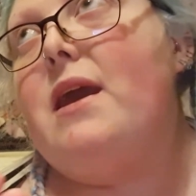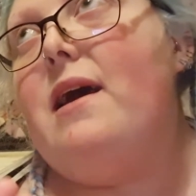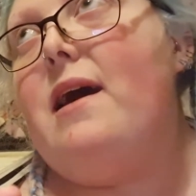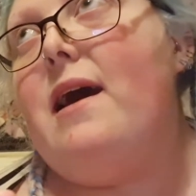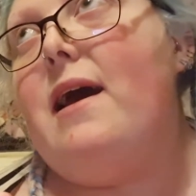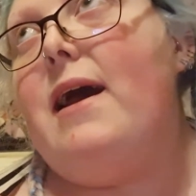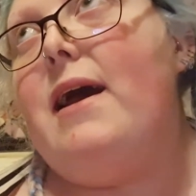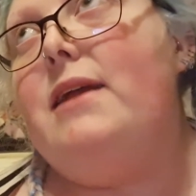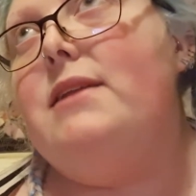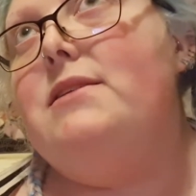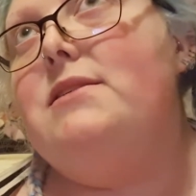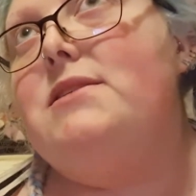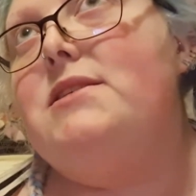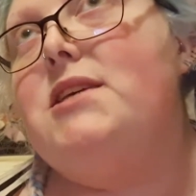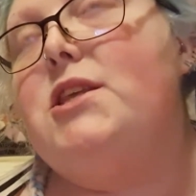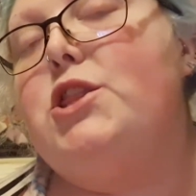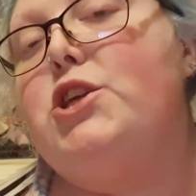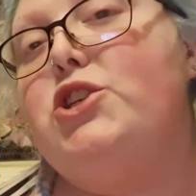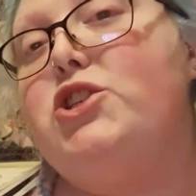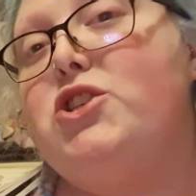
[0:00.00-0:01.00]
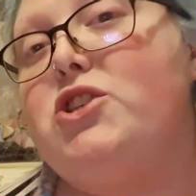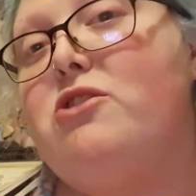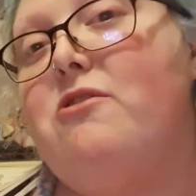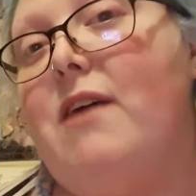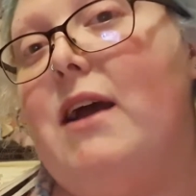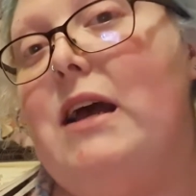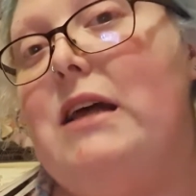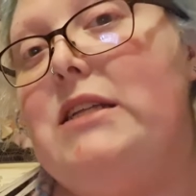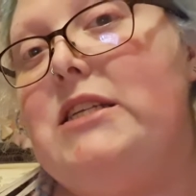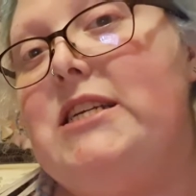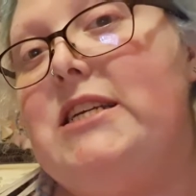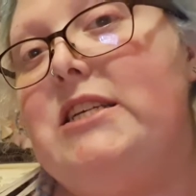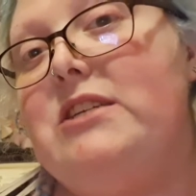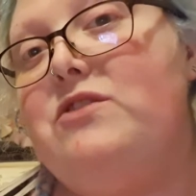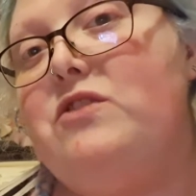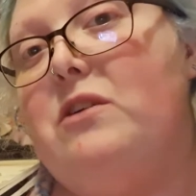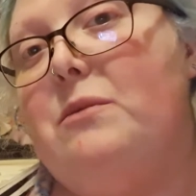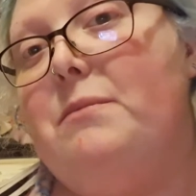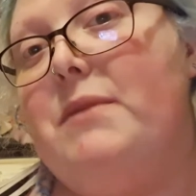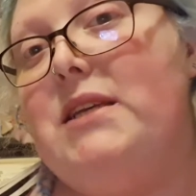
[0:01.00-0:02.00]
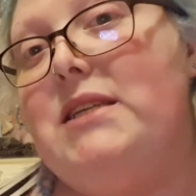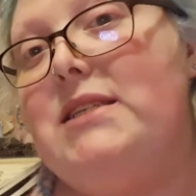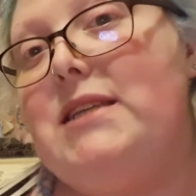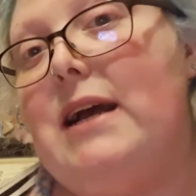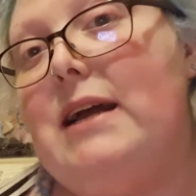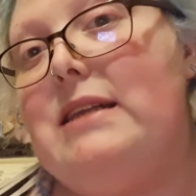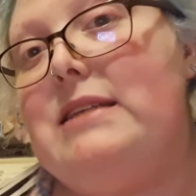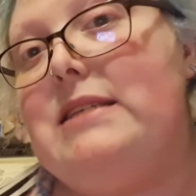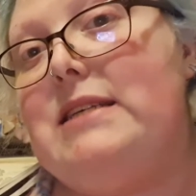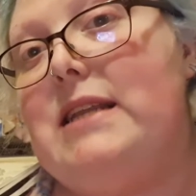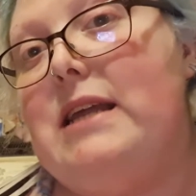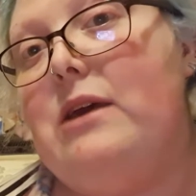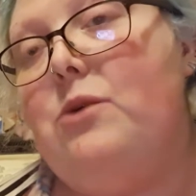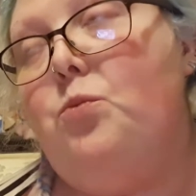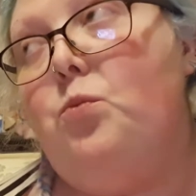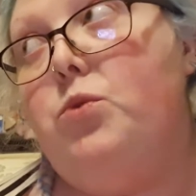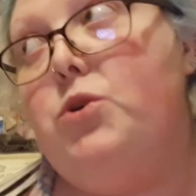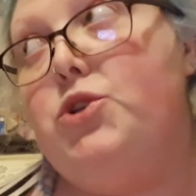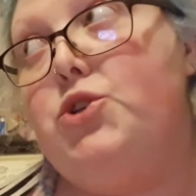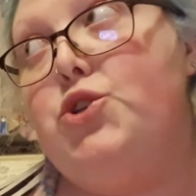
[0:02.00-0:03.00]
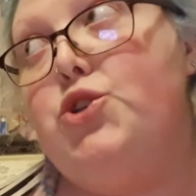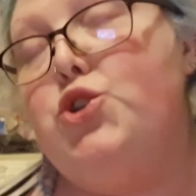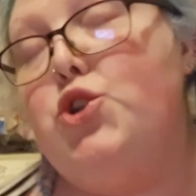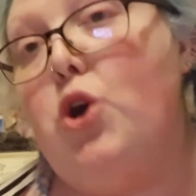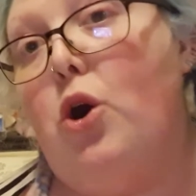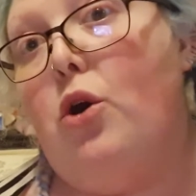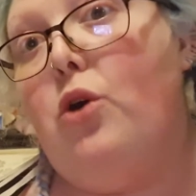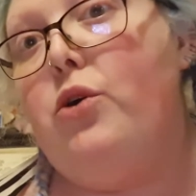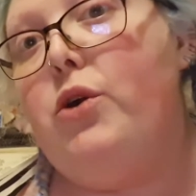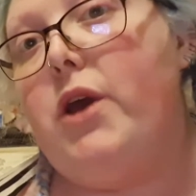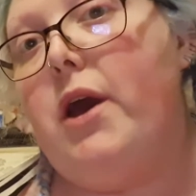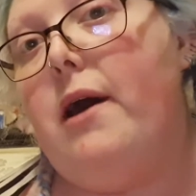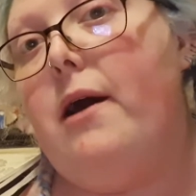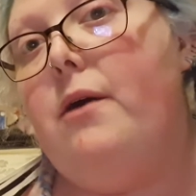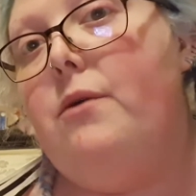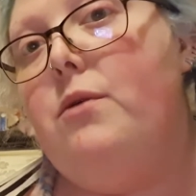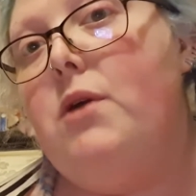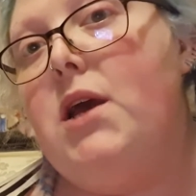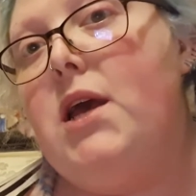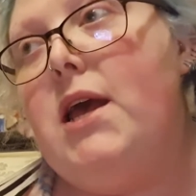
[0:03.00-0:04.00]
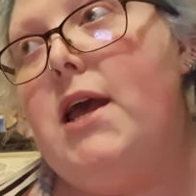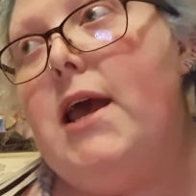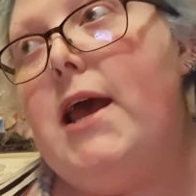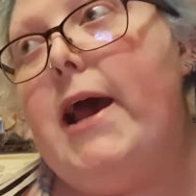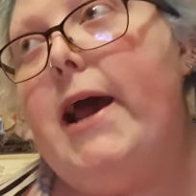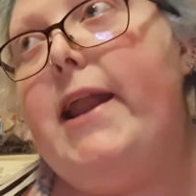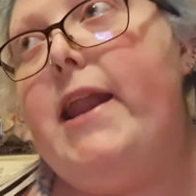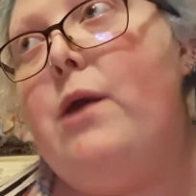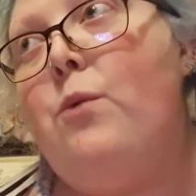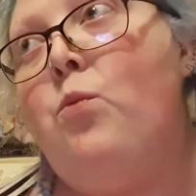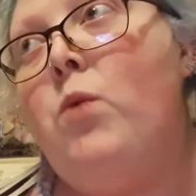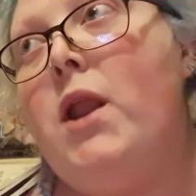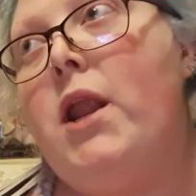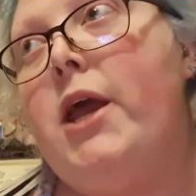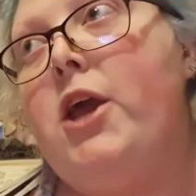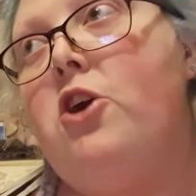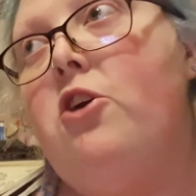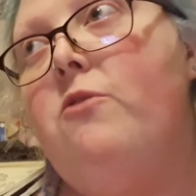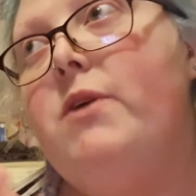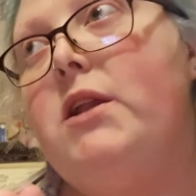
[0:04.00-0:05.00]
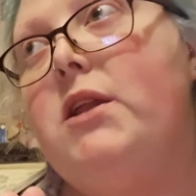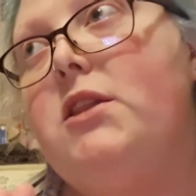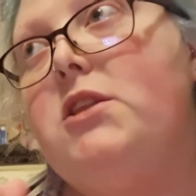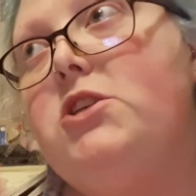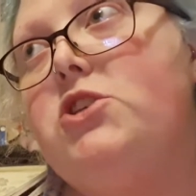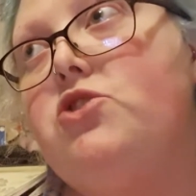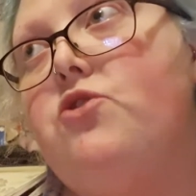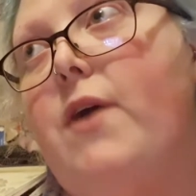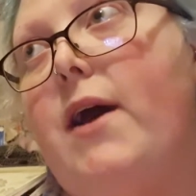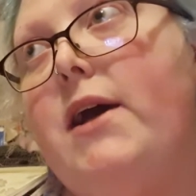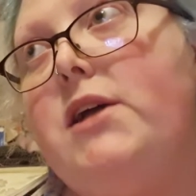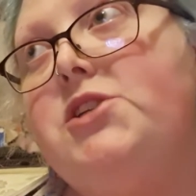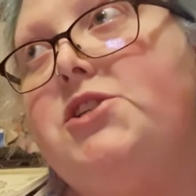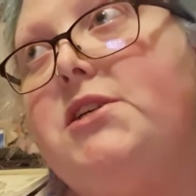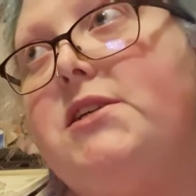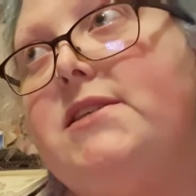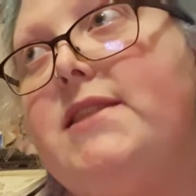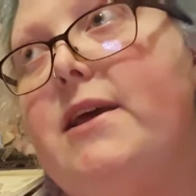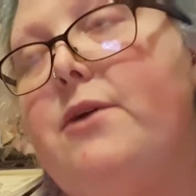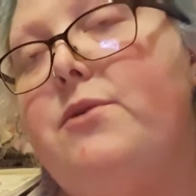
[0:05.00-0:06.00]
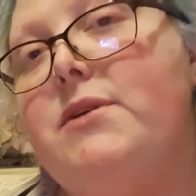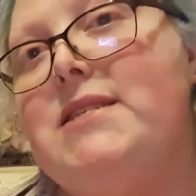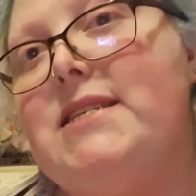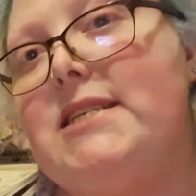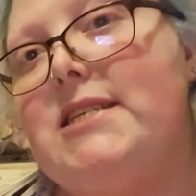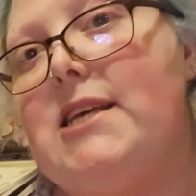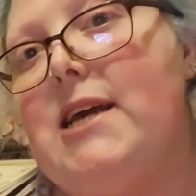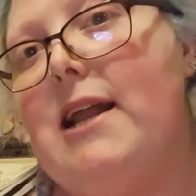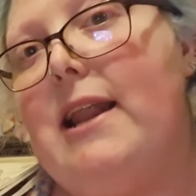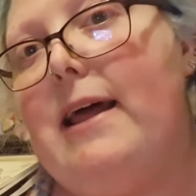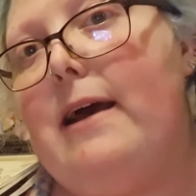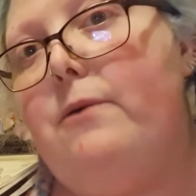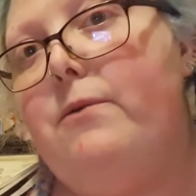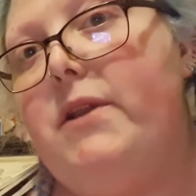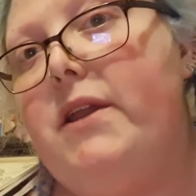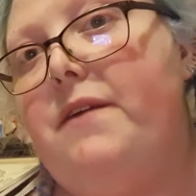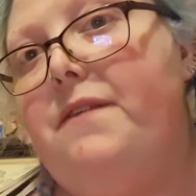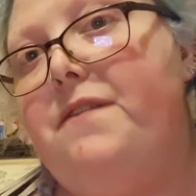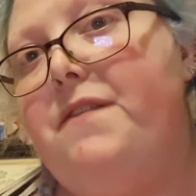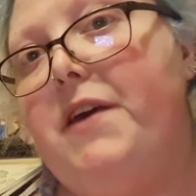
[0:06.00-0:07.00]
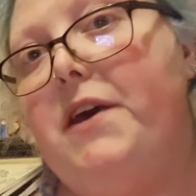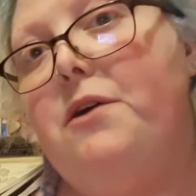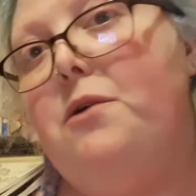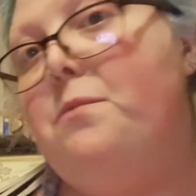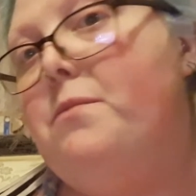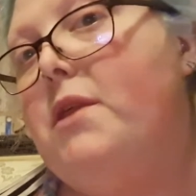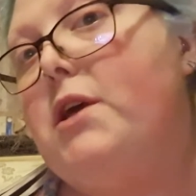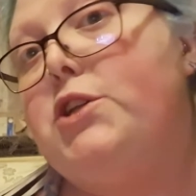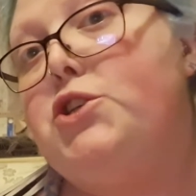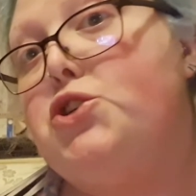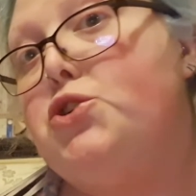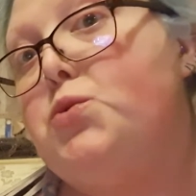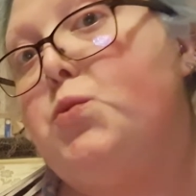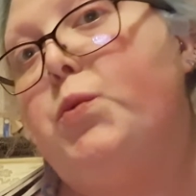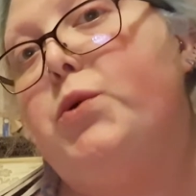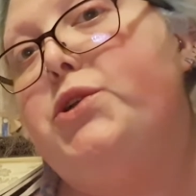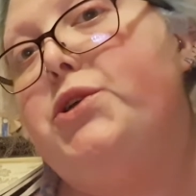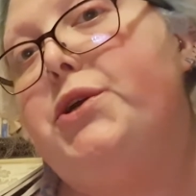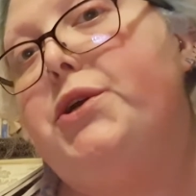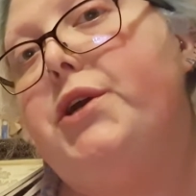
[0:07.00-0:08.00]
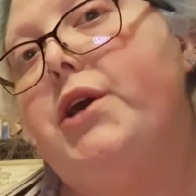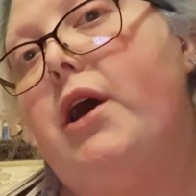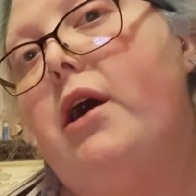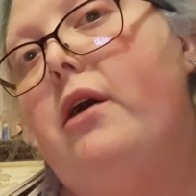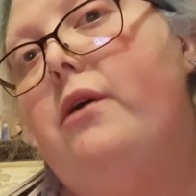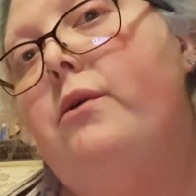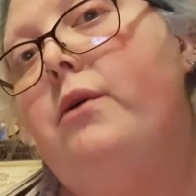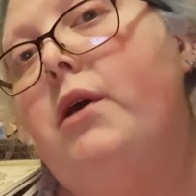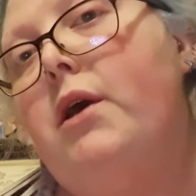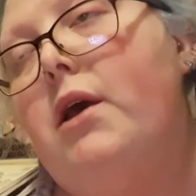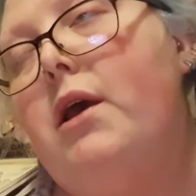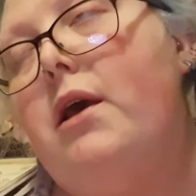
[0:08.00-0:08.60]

And the scratches from me sanding it would not go. And then when I got rid of the scratches, there was this cloudy film that just wouldn't go.